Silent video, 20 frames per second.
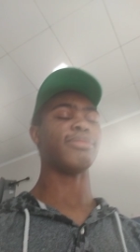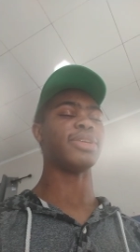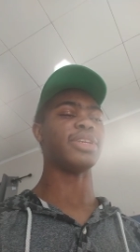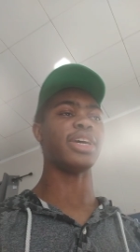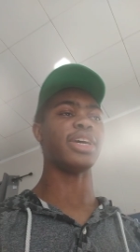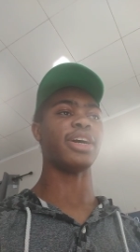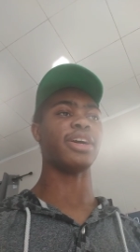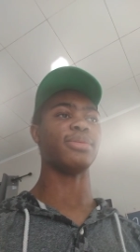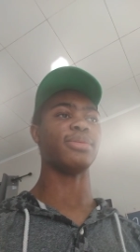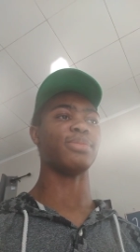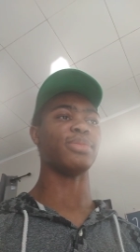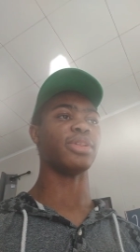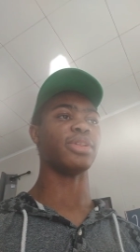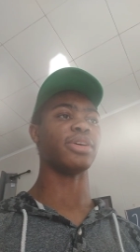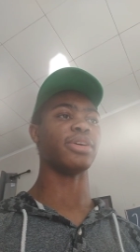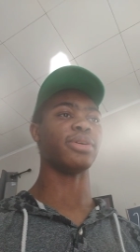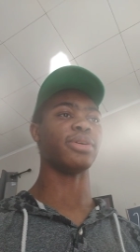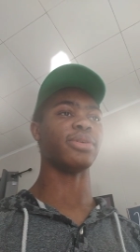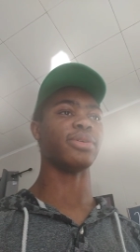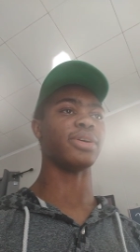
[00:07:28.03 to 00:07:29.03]
down
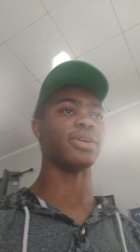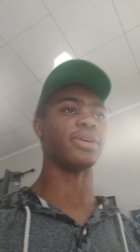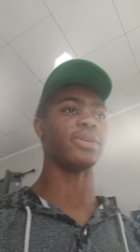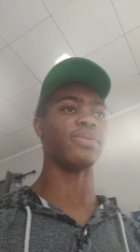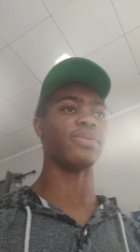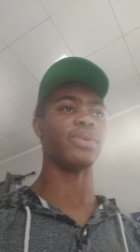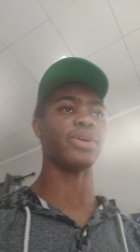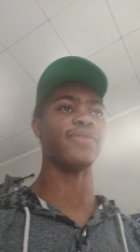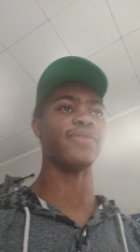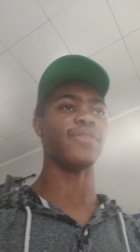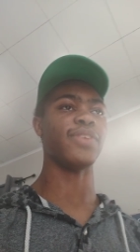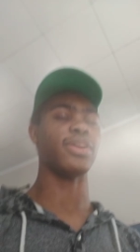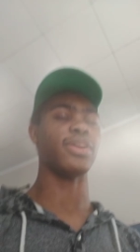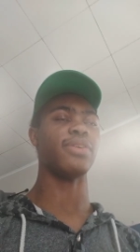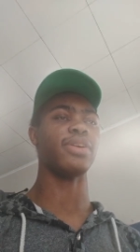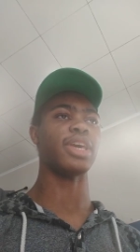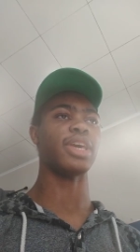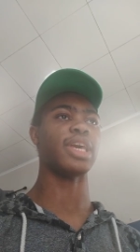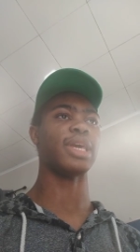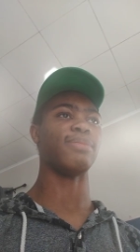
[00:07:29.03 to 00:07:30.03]
below uh, what video
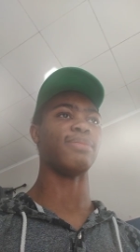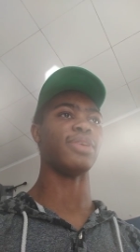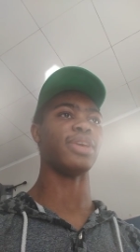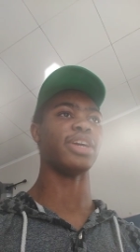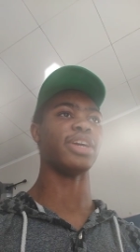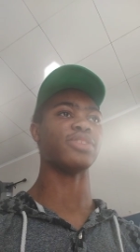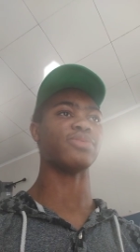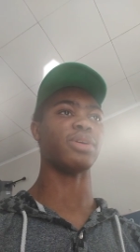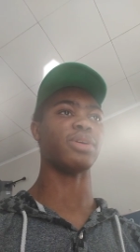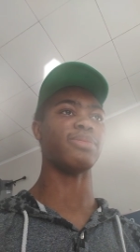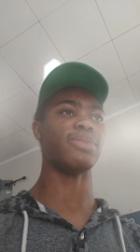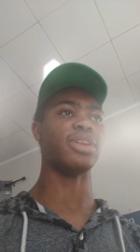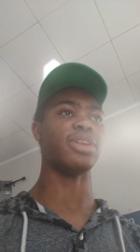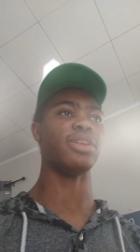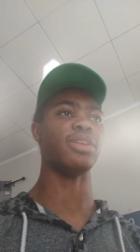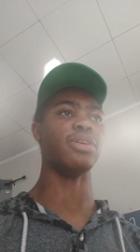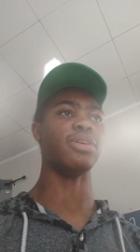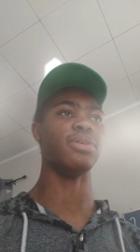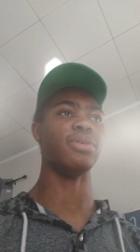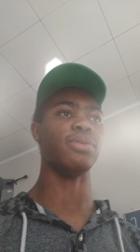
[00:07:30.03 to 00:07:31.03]
game you guys want me to
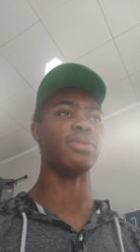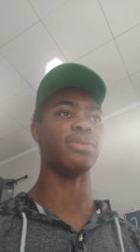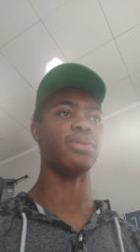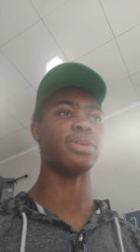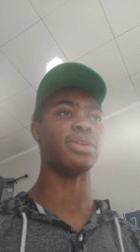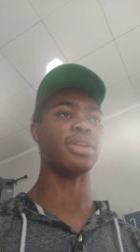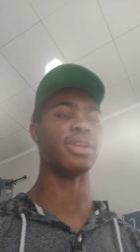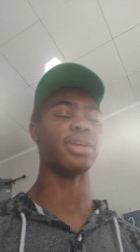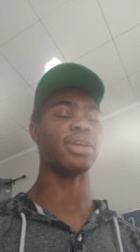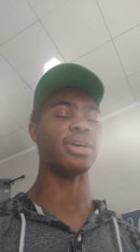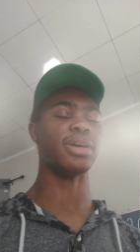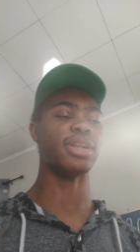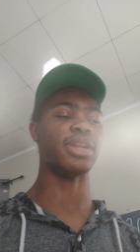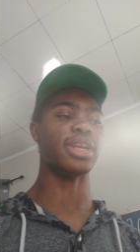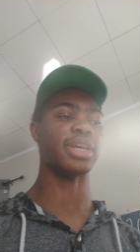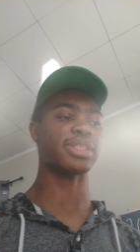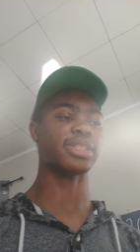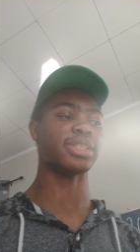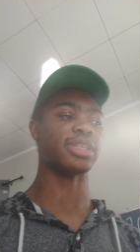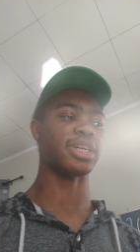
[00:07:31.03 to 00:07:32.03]
do uh,
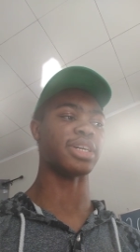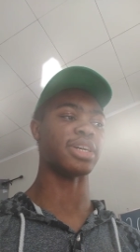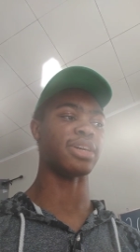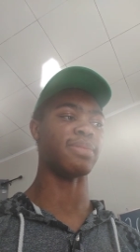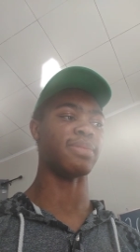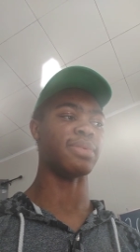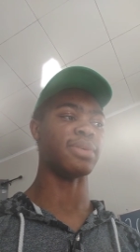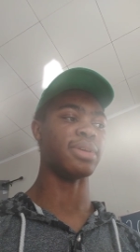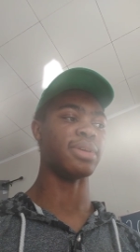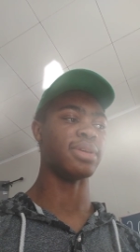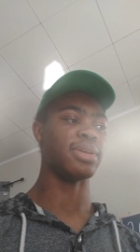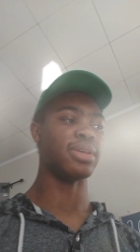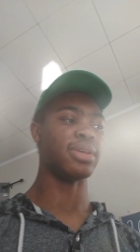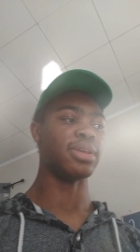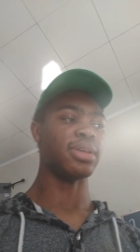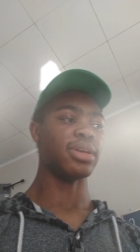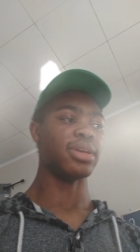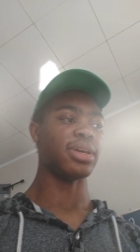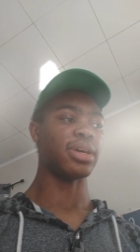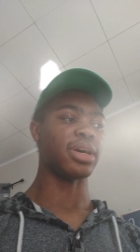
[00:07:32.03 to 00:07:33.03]
next time.
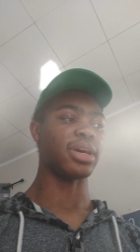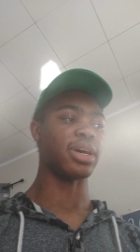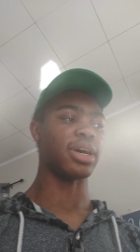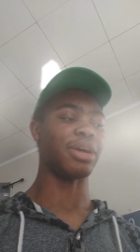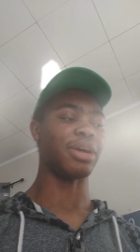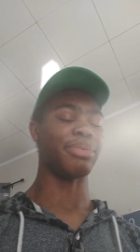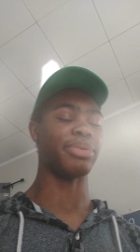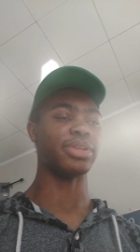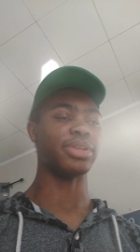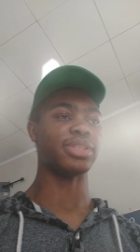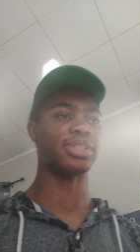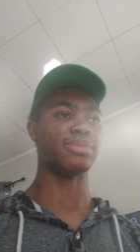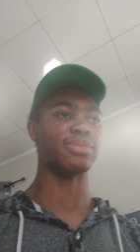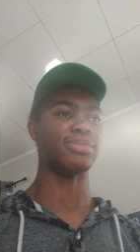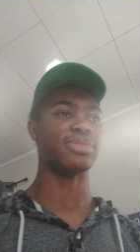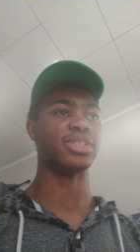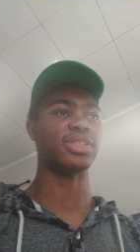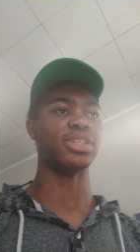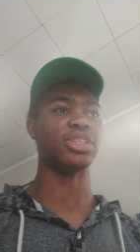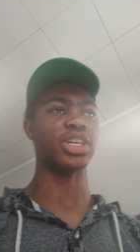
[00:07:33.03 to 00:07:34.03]
Uh, I'll put some
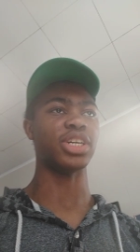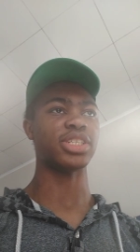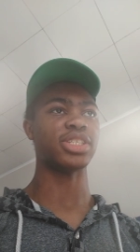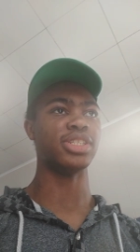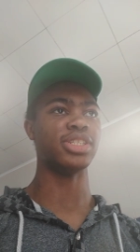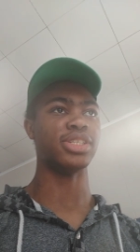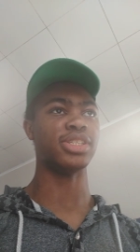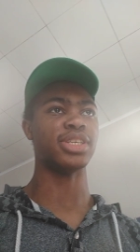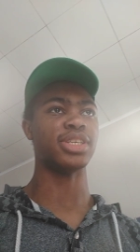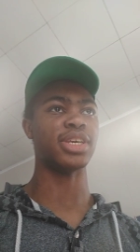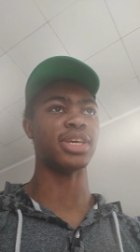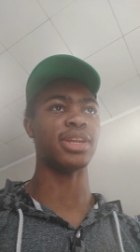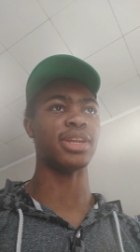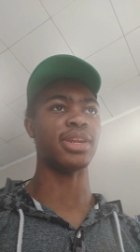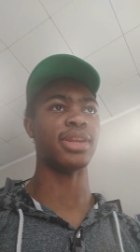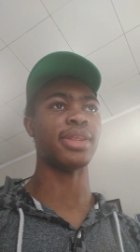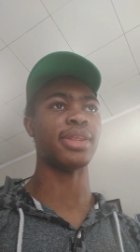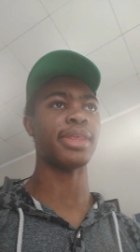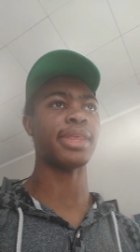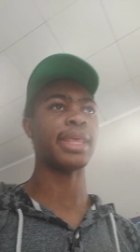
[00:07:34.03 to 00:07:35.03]
suggestions in.